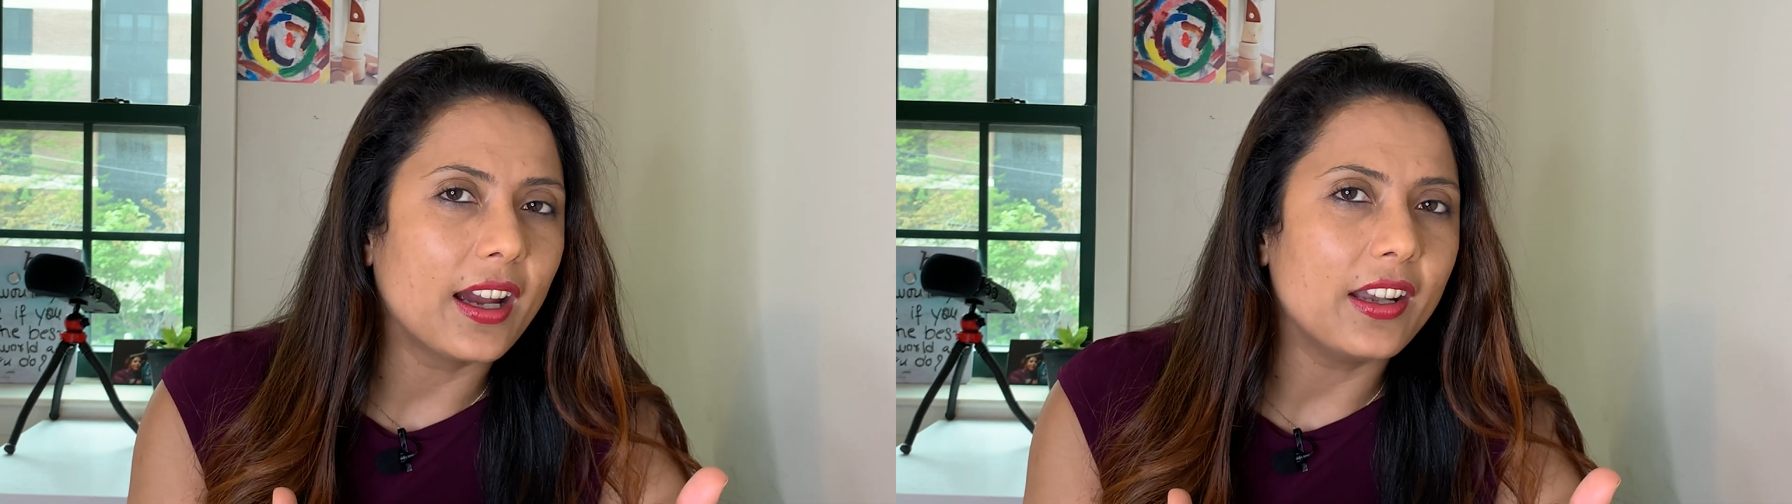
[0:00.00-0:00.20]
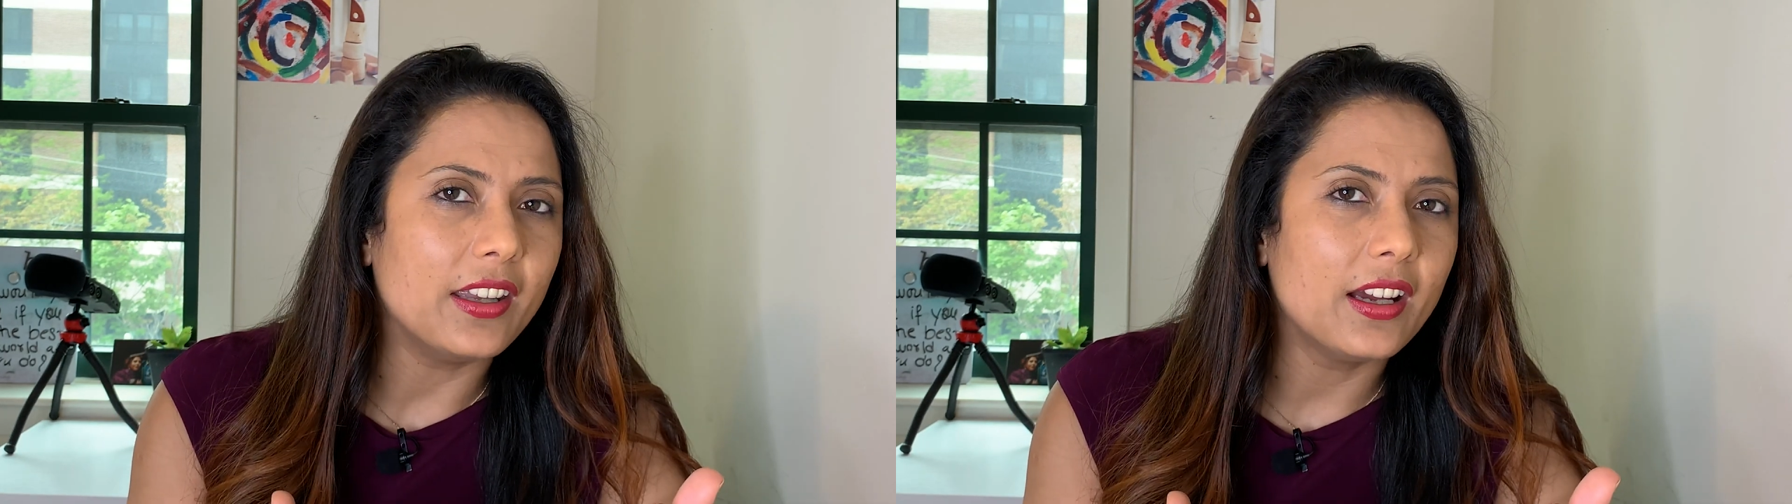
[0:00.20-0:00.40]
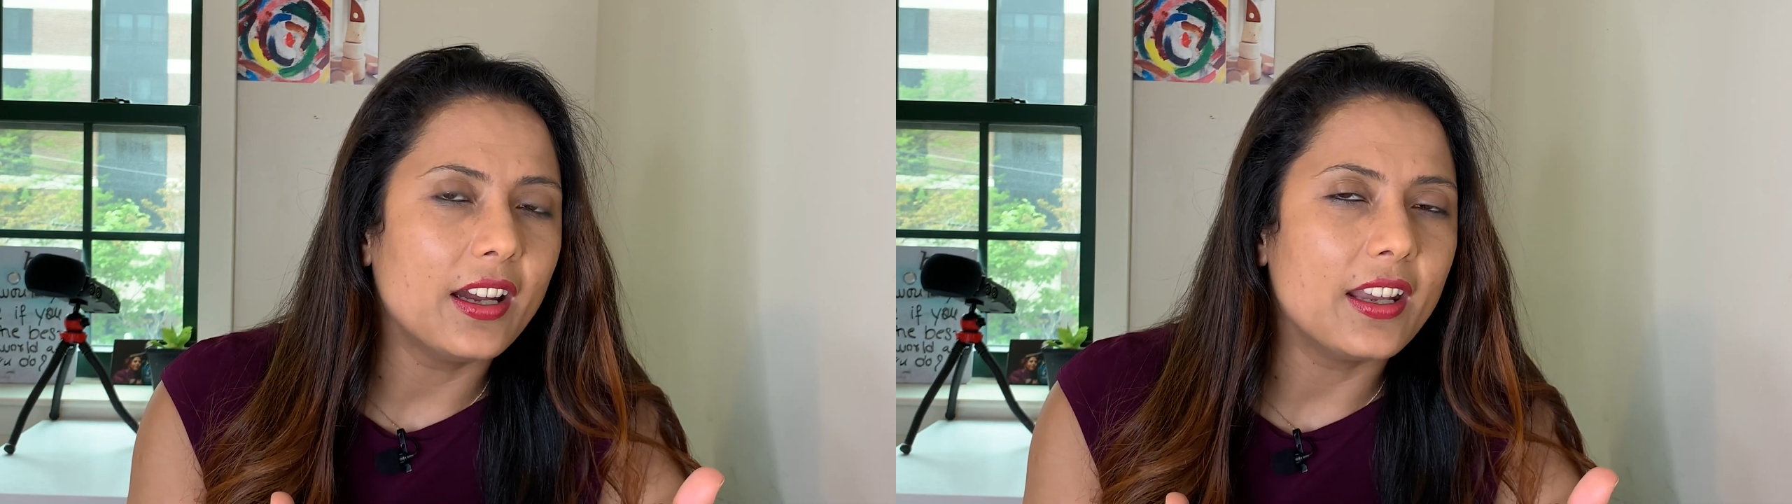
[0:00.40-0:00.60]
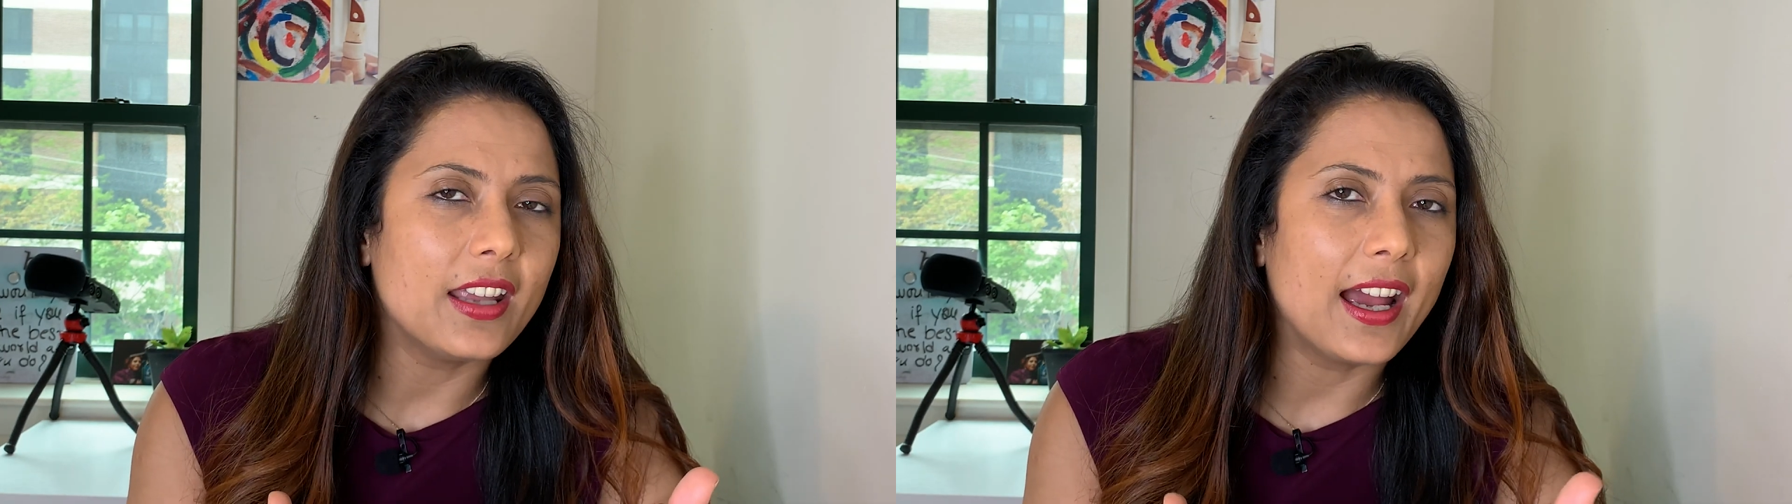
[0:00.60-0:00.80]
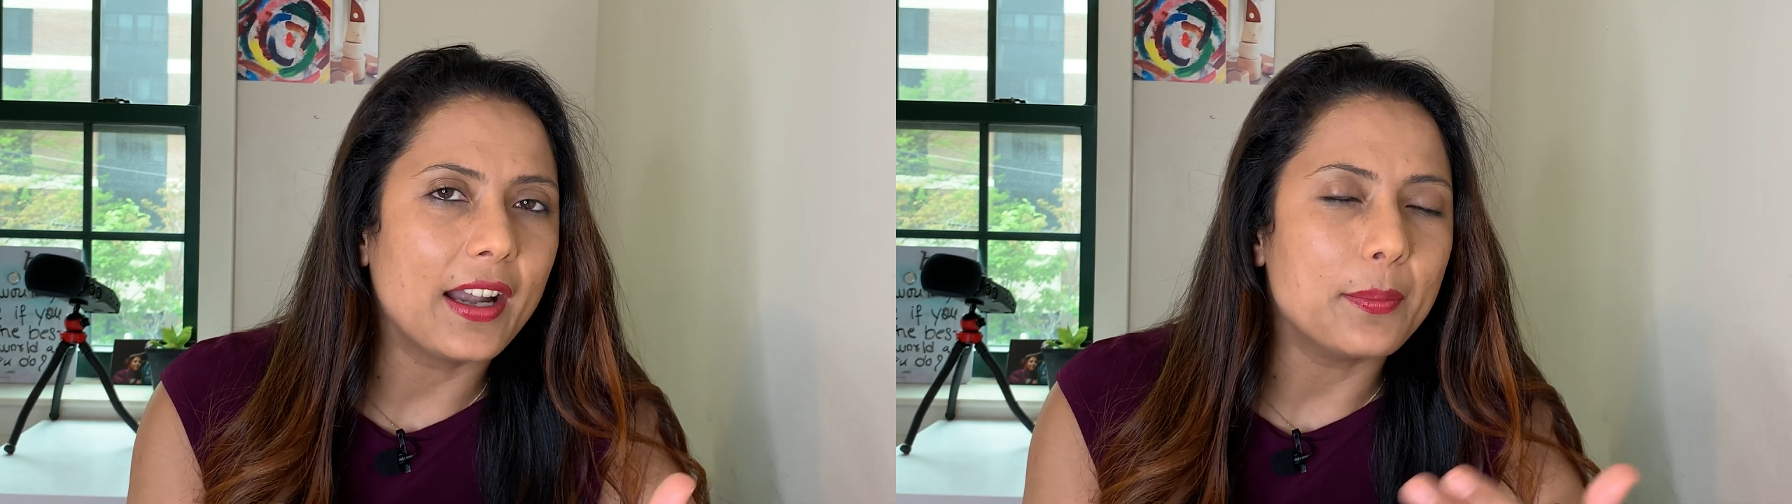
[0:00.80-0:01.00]
idea
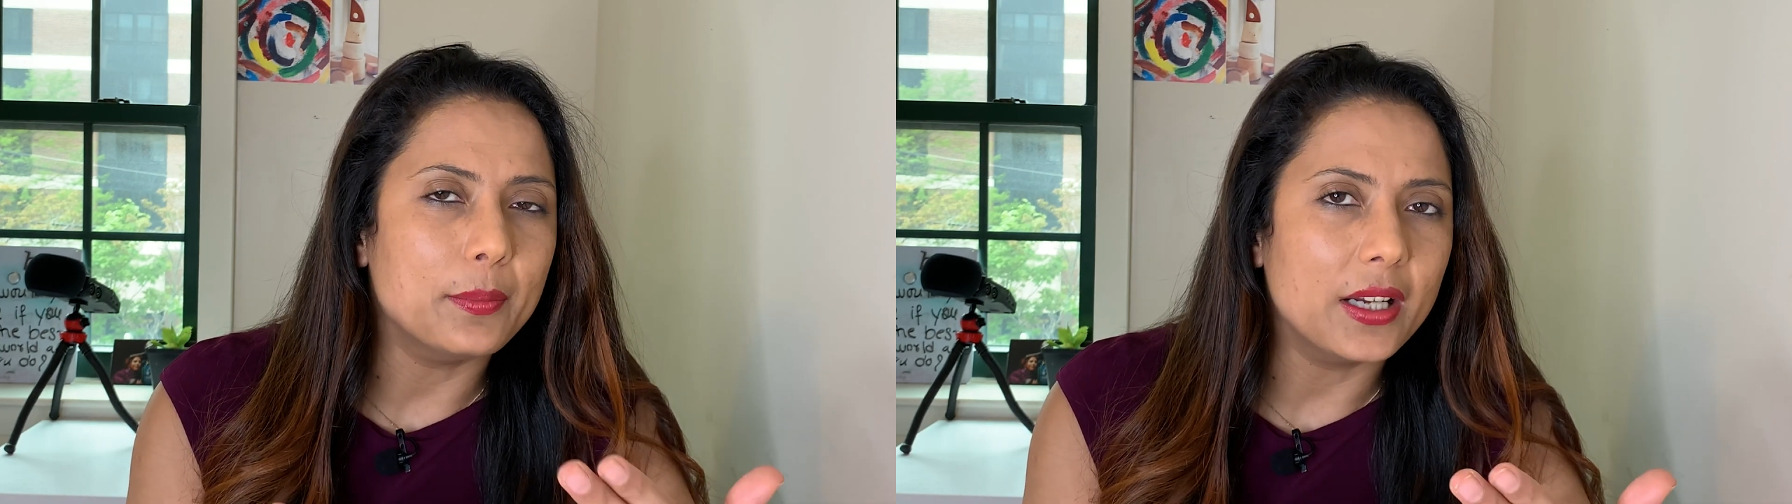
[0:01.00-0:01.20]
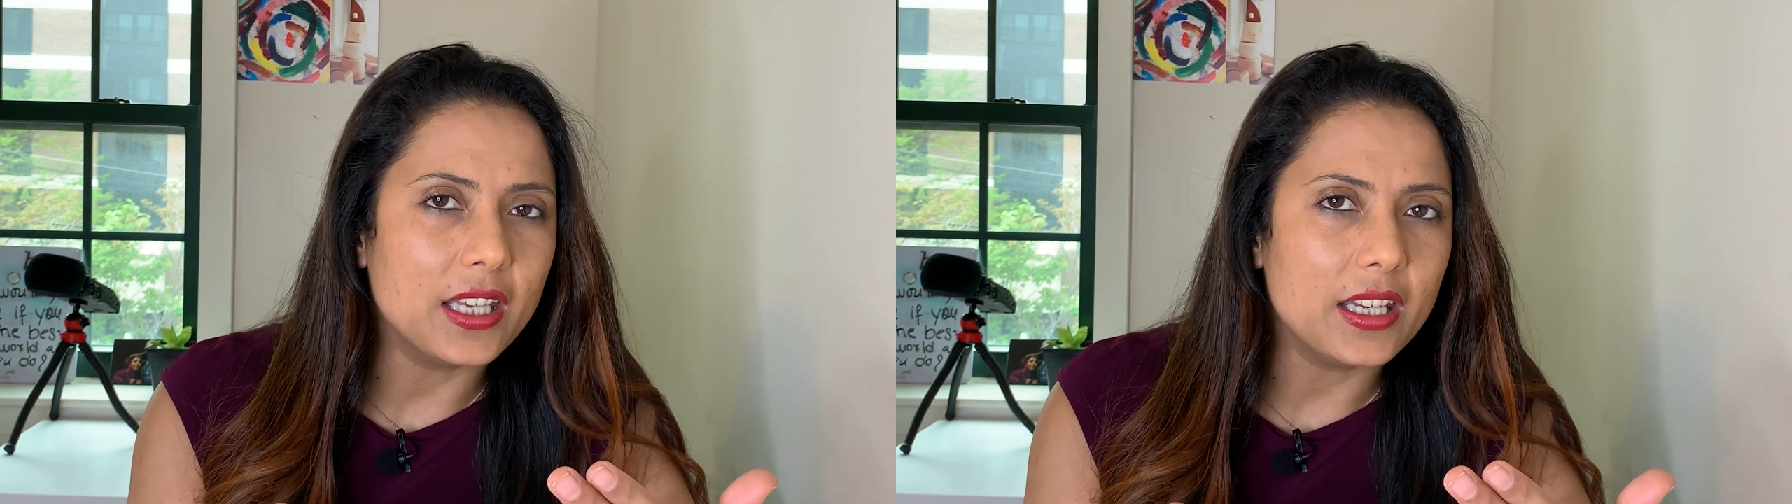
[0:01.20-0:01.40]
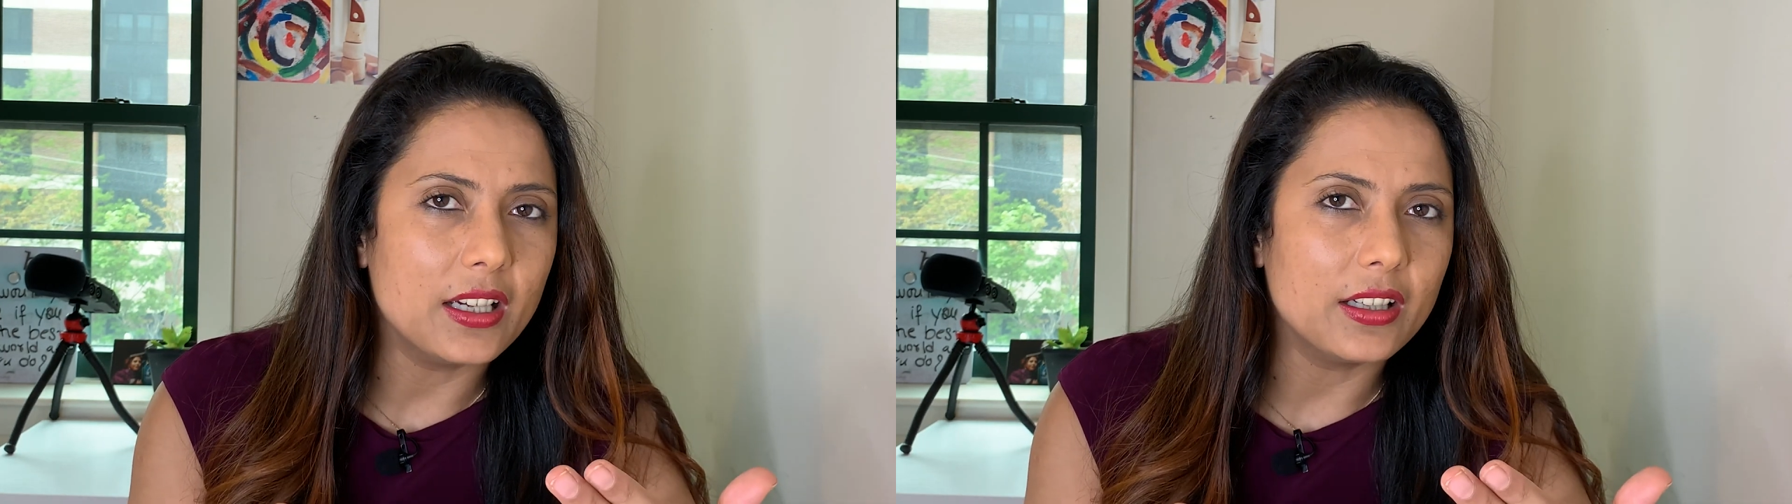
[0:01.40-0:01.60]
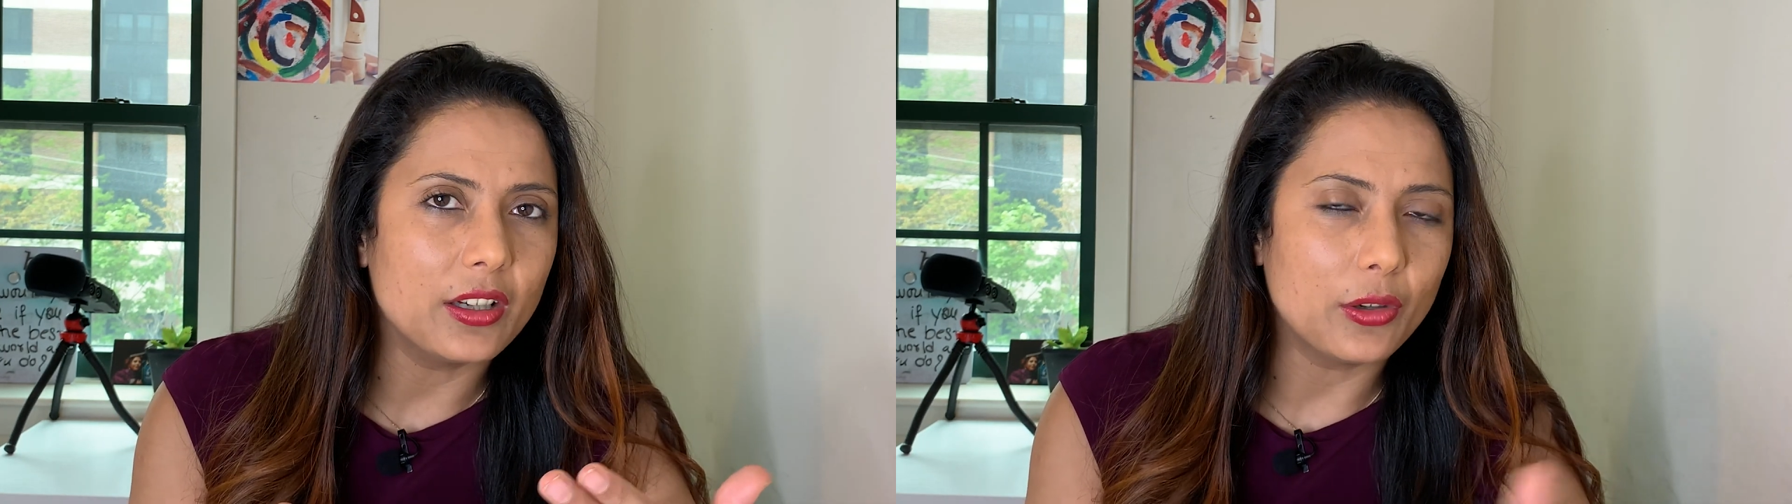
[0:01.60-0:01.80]
and add money